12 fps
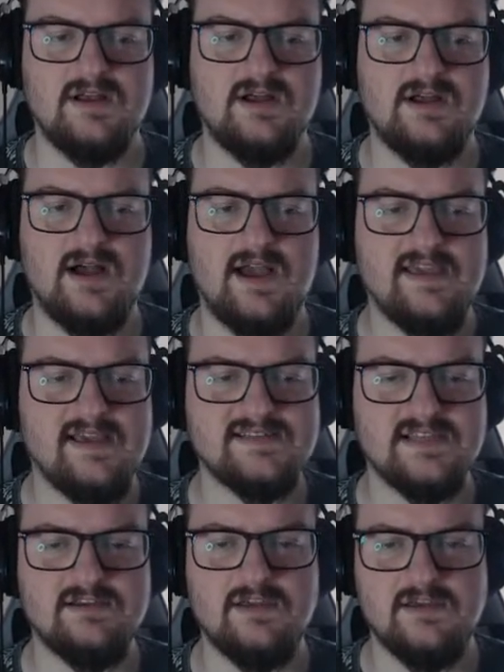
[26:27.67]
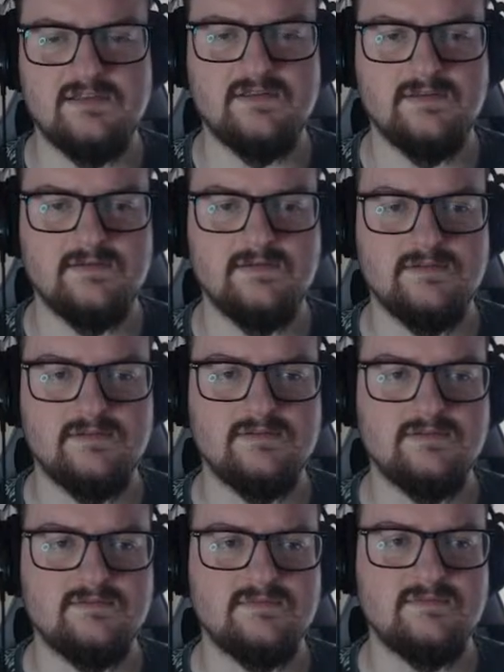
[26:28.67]
I guess I'm going
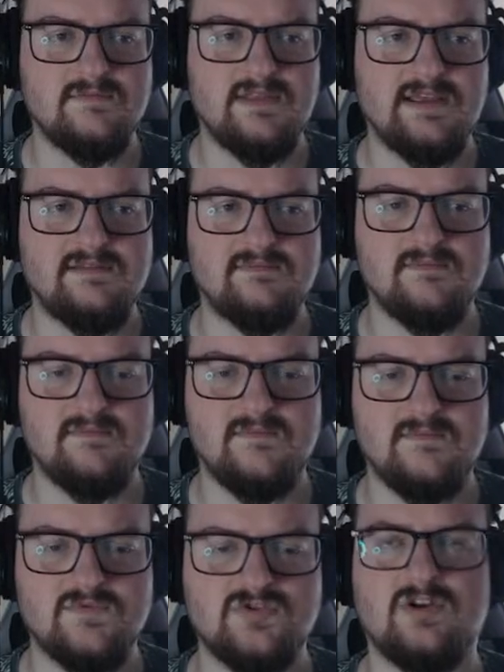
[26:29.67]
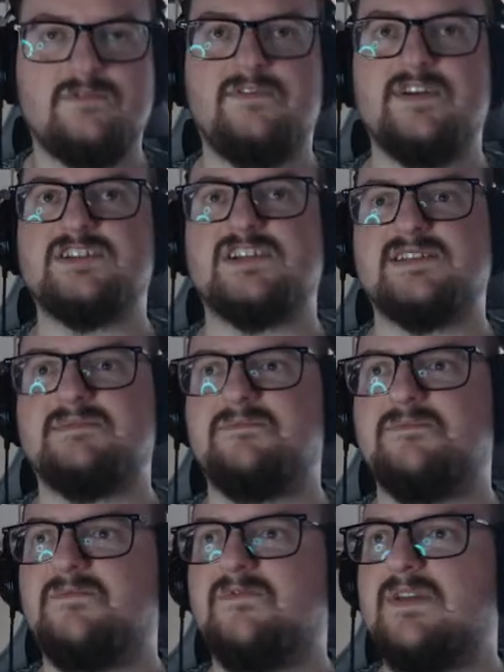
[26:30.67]
to like draw fish as a
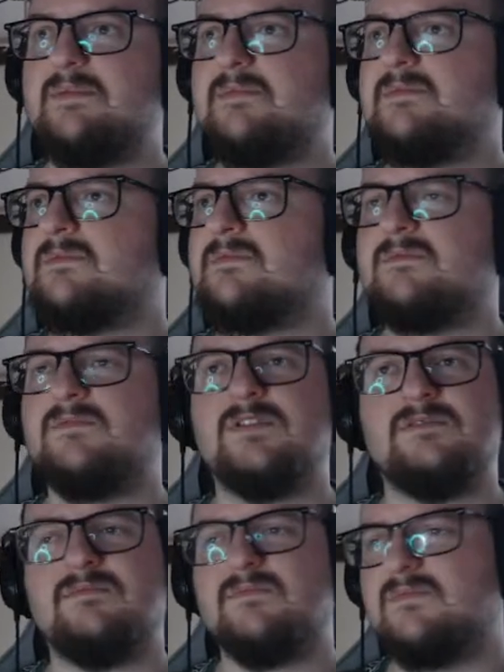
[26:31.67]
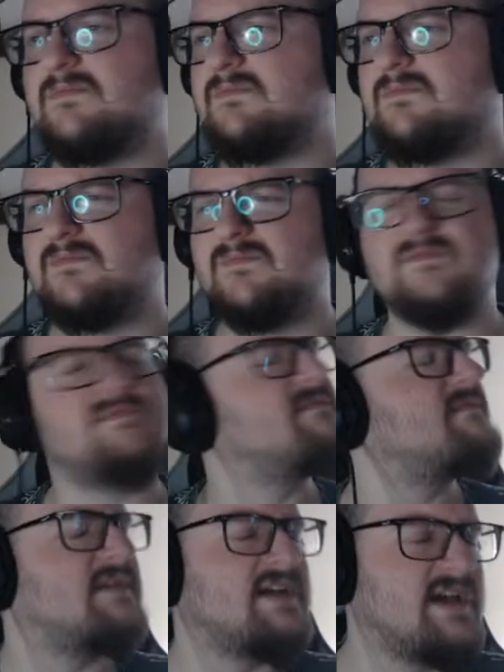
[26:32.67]
not
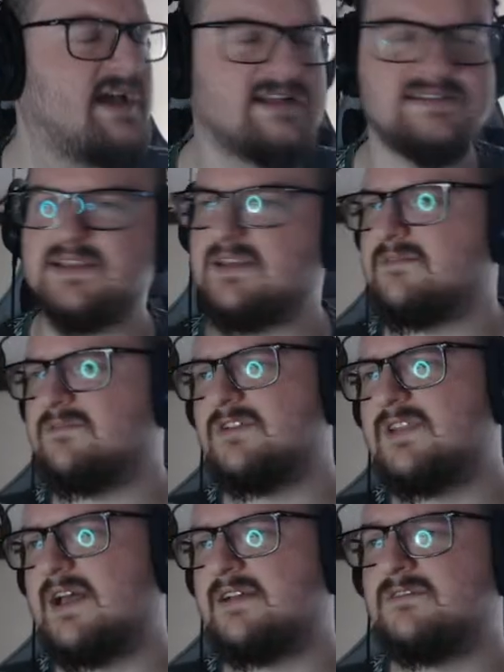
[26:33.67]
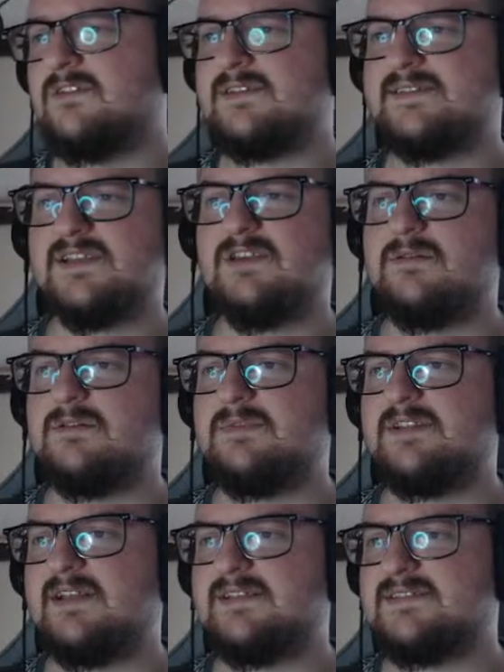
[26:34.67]
as a not as a human,
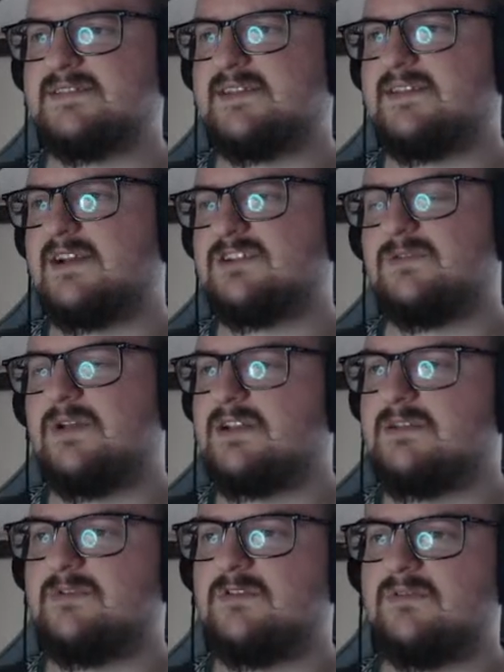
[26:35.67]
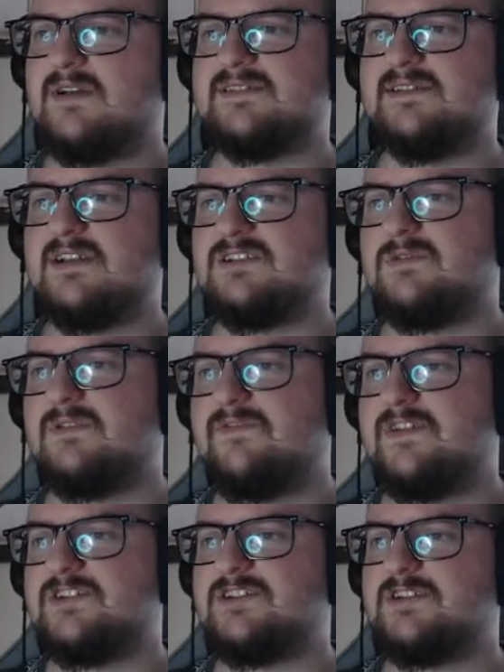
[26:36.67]
but as an actual animal, as an actual
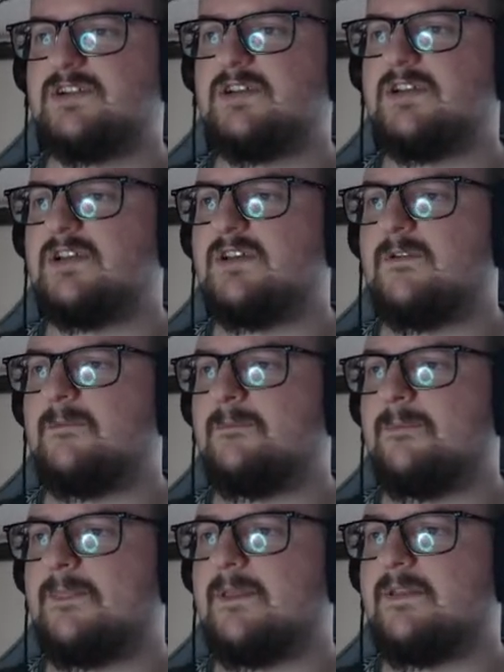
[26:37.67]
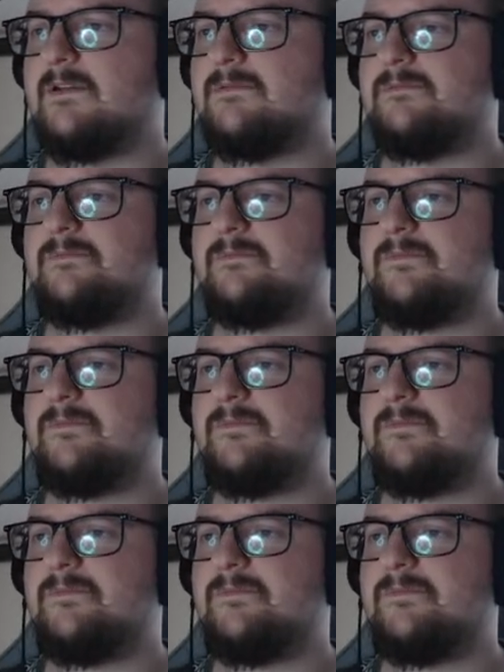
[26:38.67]
fish. You know.